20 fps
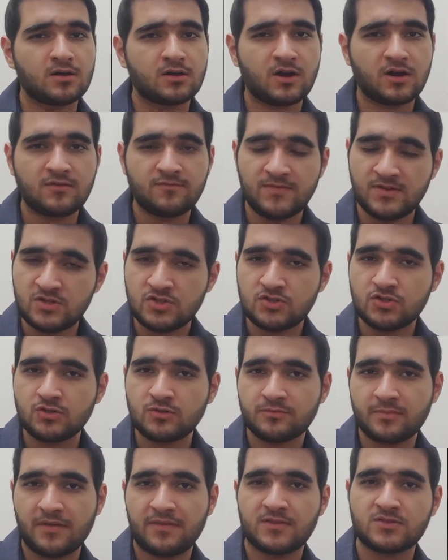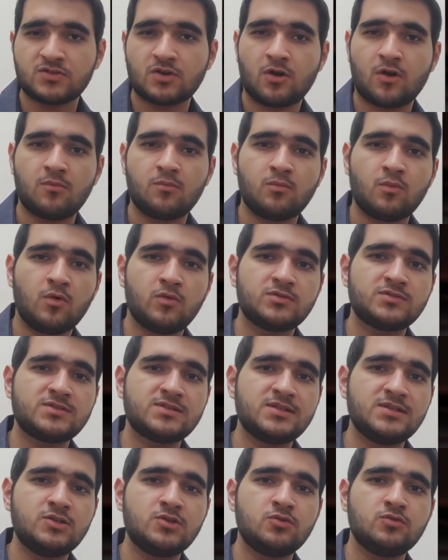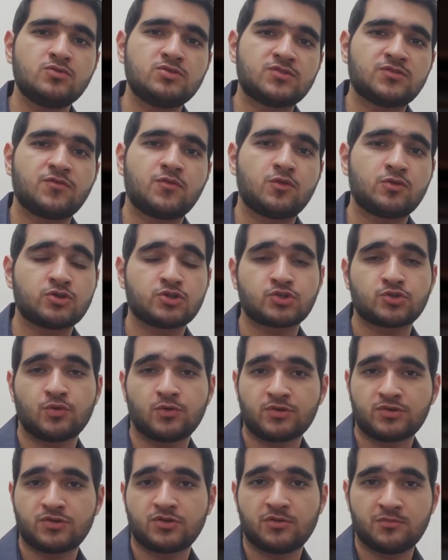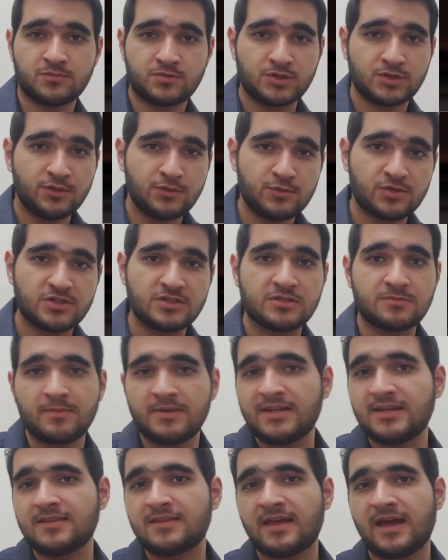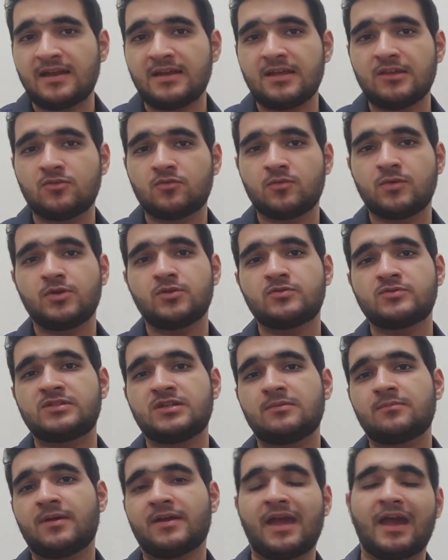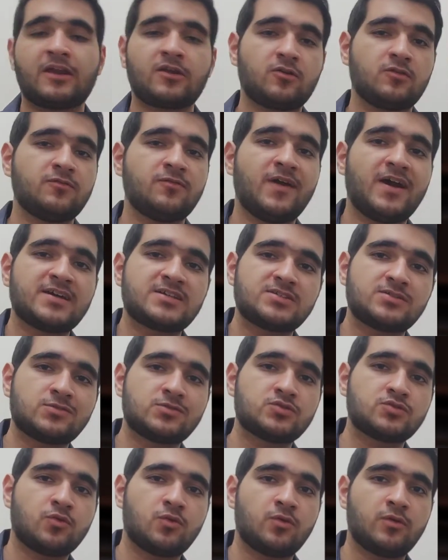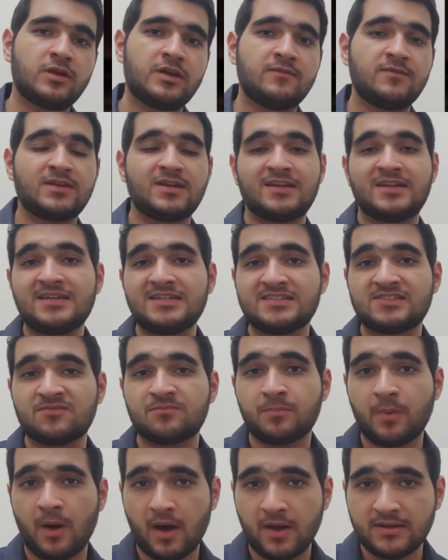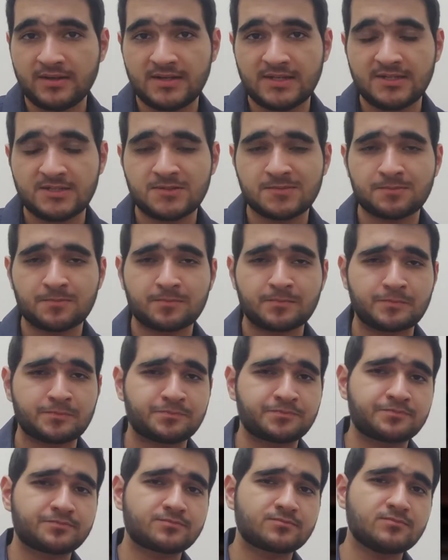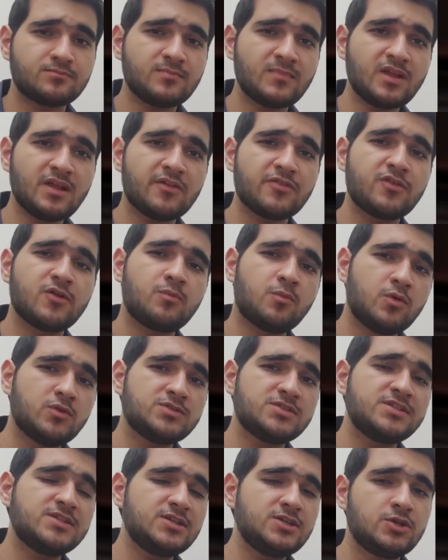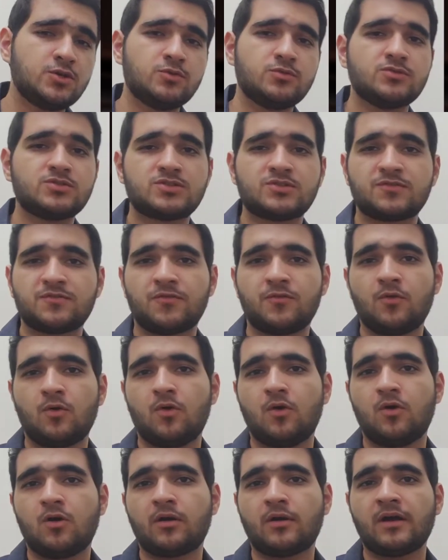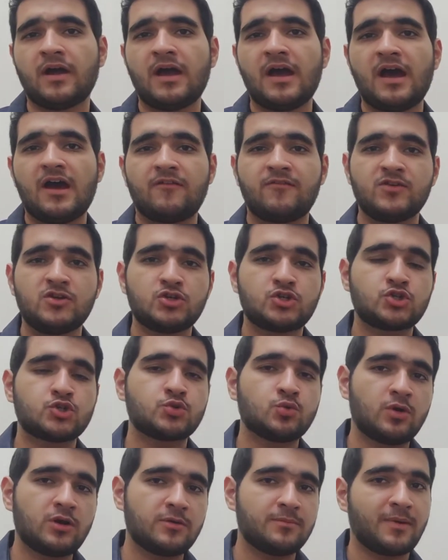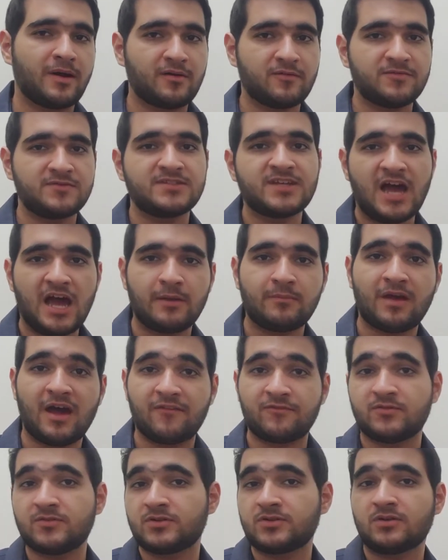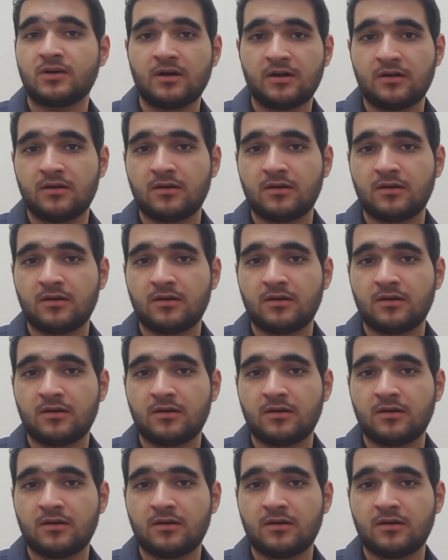conventional methods are mostly used for short-term solutions, meaning that either we're using mechanical fasteners or even adhesive bondings. They're mostly used for a very short amount of time. After